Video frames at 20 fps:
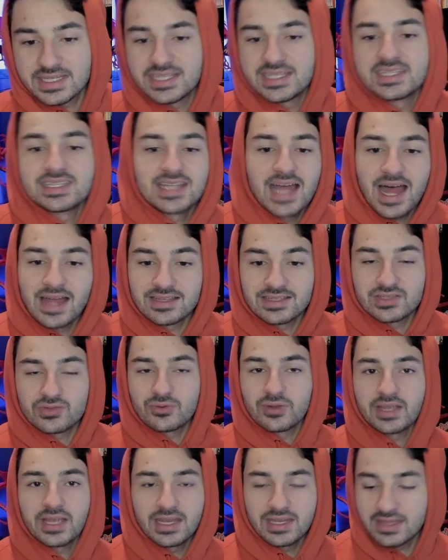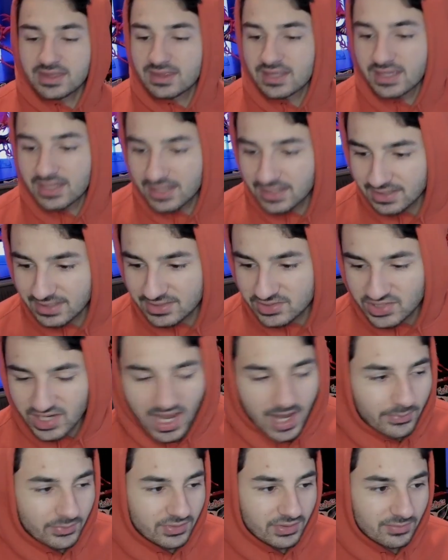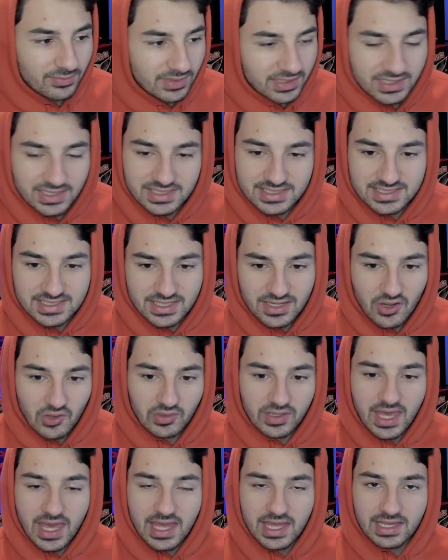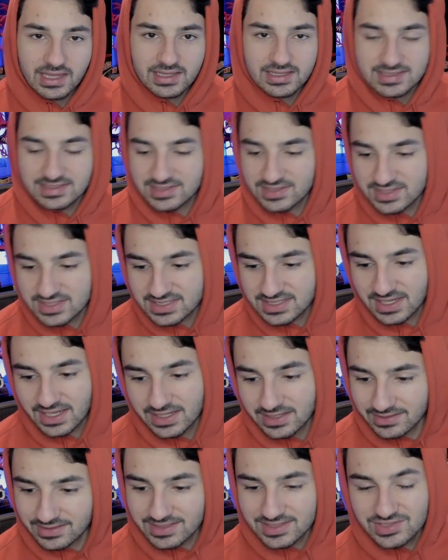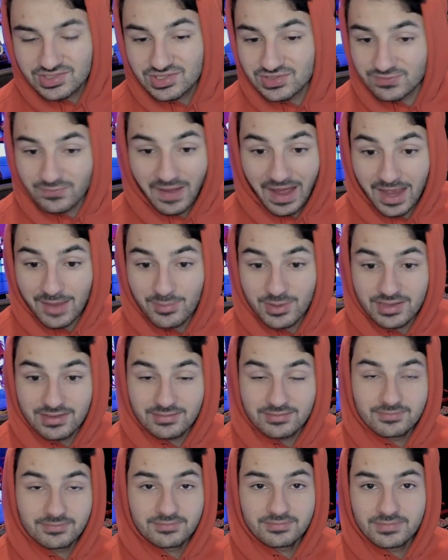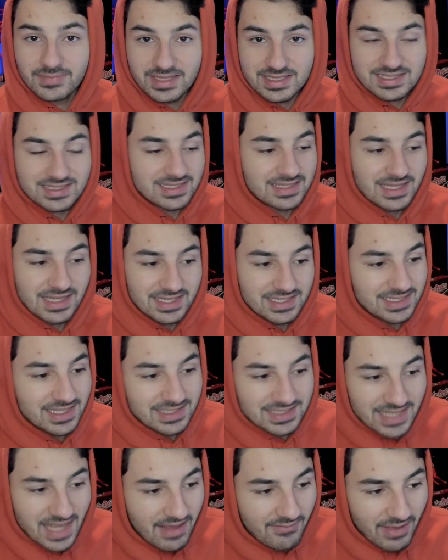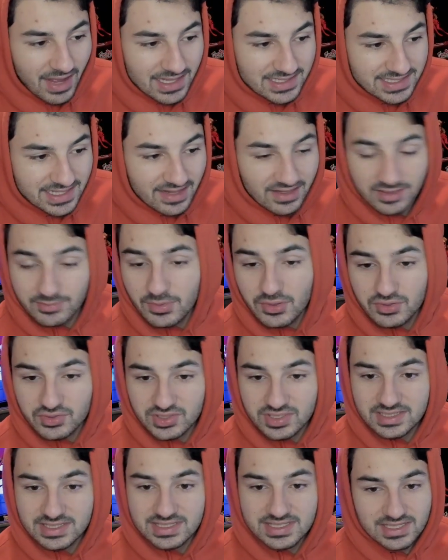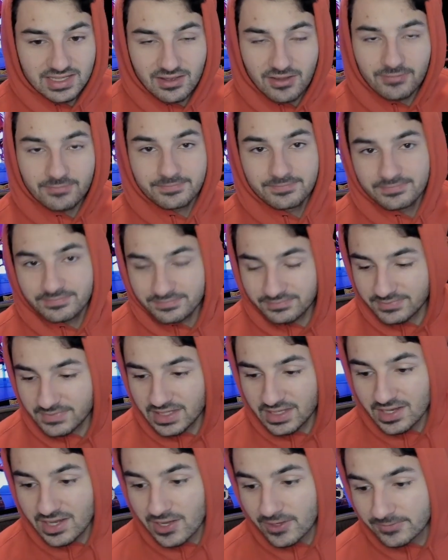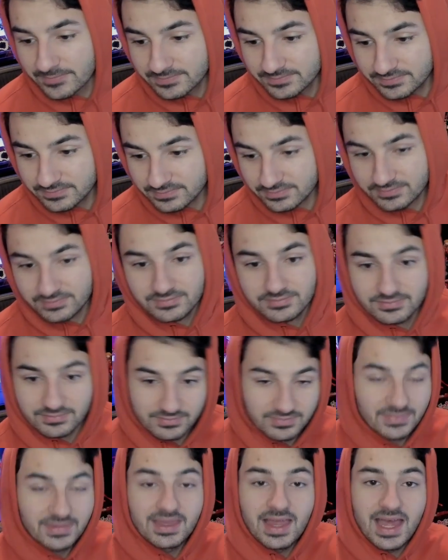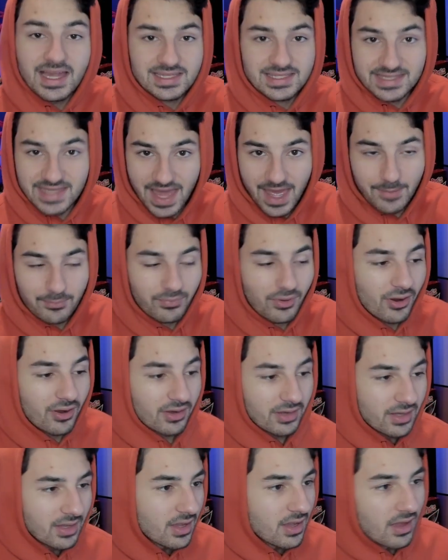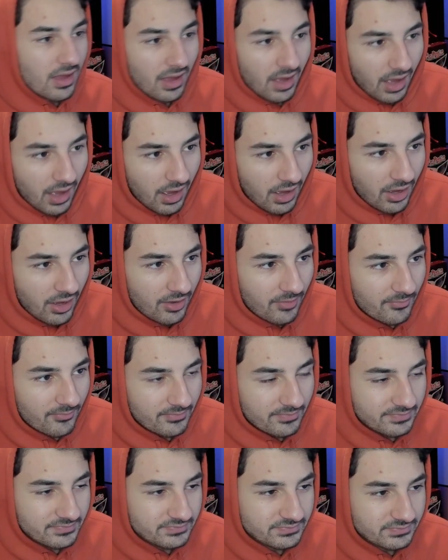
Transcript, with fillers: he's not doing anything in the chapter because you know King is just like he's just vibing. He's he doesn't have hostile emotions, so you know that's that part. Um,